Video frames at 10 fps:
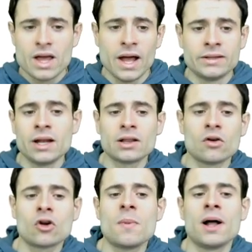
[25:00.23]
And then I'll
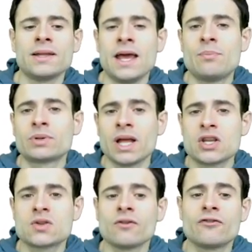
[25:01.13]
talk about a
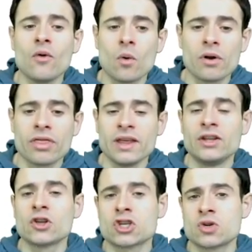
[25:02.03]
potential fourth
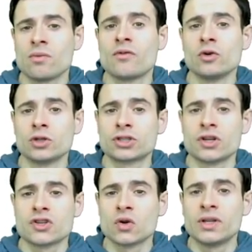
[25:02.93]
industrial revolution.
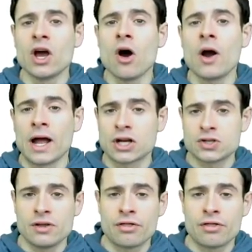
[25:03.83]
So there are actually